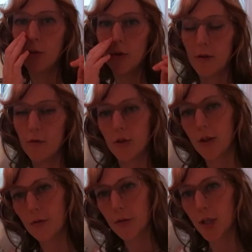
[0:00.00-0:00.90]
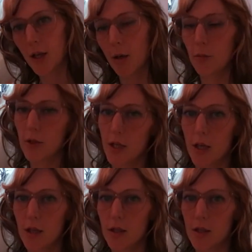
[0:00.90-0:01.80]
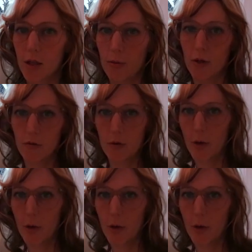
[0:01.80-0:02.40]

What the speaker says: Whatever level the camera's at is like whatever